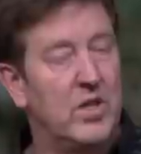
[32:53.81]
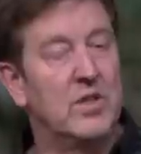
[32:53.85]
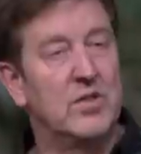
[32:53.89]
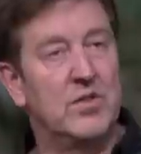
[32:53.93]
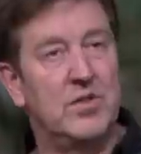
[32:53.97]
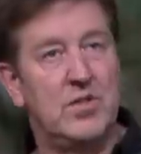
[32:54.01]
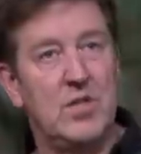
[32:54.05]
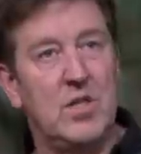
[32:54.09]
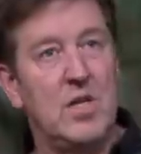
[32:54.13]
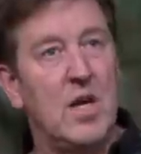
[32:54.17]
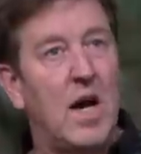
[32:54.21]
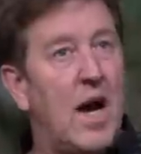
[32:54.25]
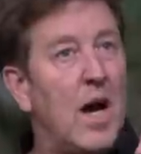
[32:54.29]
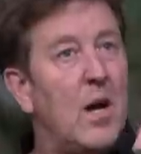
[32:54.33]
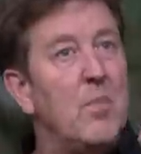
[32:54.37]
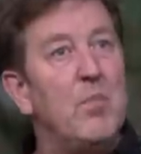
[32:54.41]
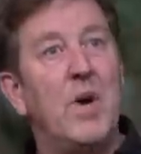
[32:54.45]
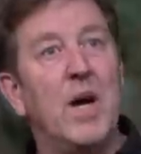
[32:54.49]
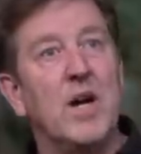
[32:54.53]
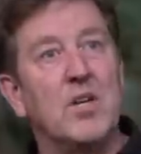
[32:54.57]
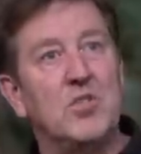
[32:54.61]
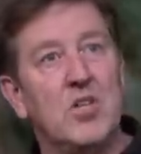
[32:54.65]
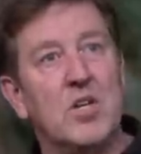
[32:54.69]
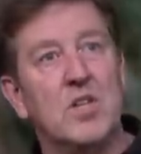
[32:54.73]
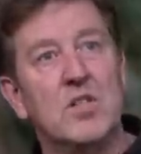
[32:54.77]
can see
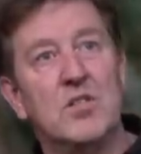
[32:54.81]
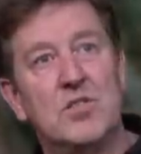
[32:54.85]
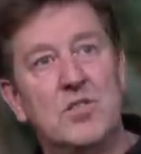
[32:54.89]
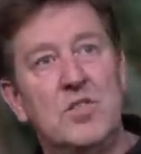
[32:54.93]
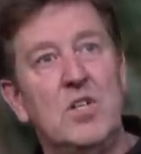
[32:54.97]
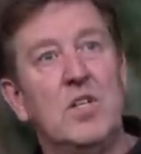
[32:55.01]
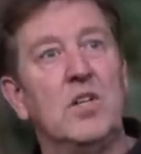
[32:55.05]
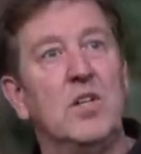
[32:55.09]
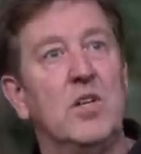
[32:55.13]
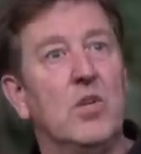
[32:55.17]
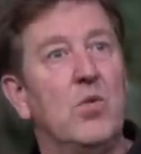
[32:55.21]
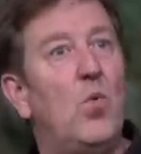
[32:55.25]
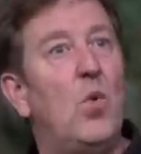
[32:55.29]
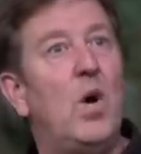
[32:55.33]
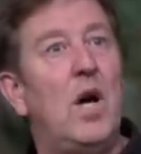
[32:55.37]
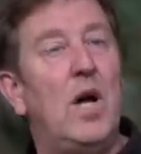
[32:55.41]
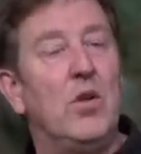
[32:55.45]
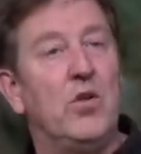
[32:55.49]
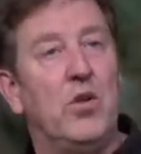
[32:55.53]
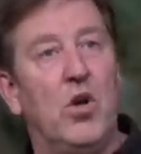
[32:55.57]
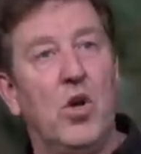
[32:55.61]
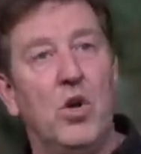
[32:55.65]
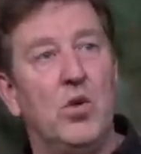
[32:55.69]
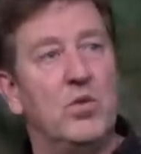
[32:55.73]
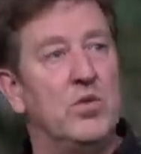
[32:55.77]
ibex, you can see little
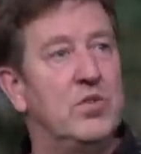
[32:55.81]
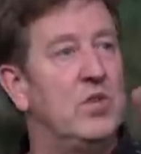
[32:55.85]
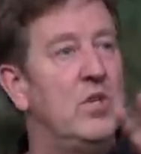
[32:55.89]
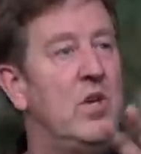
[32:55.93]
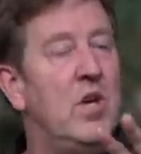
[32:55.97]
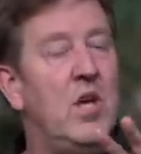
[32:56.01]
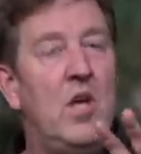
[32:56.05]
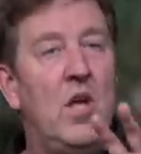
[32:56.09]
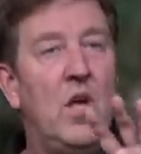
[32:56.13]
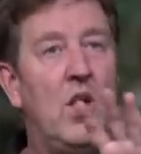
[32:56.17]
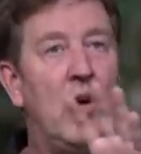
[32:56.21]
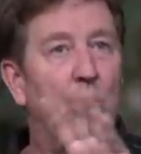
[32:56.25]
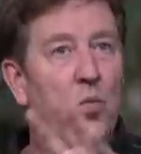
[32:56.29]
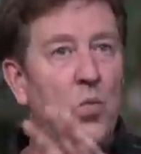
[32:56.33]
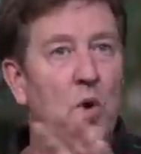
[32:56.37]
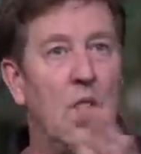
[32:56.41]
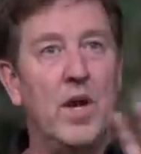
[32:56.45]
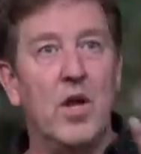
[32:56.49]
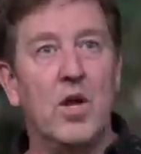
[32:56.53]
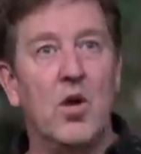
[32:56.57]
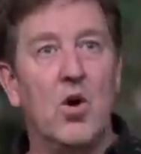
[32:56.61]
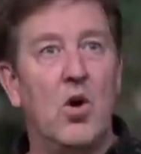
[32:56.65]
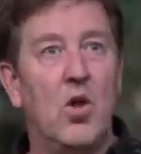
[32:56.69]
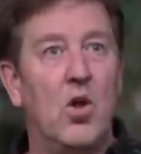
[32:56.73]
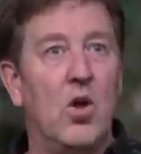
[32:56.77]
wild goats
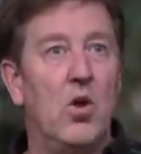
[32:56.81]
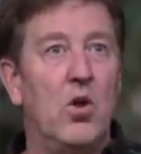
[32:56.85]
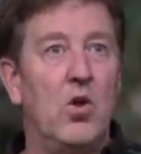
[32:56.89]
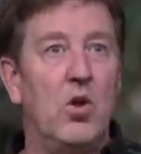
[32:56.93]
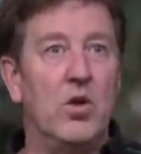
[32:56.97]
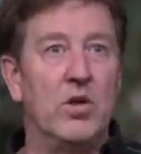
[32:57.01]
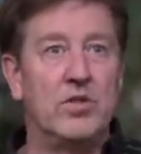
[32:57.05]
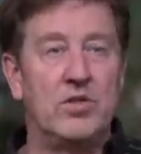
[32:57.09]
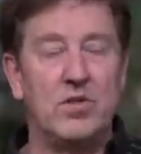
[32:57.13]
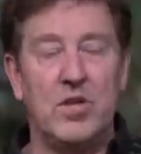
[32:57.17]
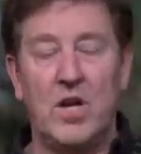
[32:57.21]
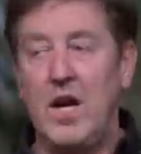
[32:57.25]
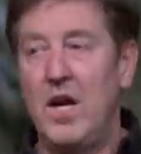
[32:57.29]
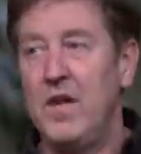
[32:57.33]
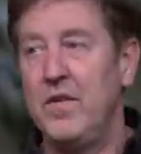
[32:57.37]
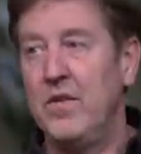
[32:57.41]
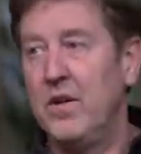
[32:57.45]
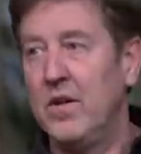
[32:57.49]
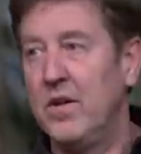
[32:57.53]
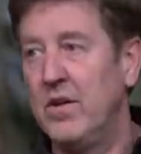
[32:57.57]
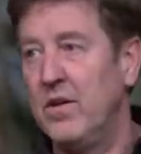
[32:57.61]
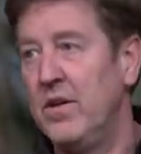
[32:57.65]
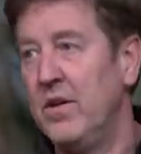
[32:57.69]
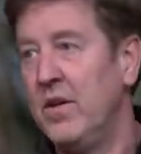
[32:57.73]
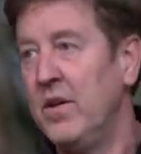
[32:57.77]
running all alongside
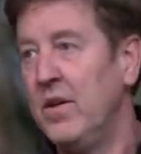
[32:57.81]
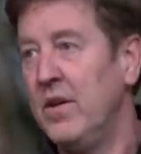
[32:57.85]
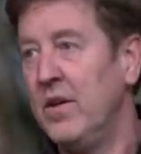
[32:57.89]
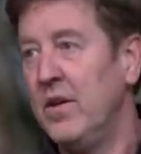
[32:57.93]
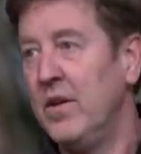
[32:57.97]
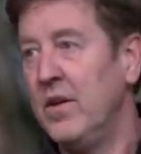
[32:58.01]
the,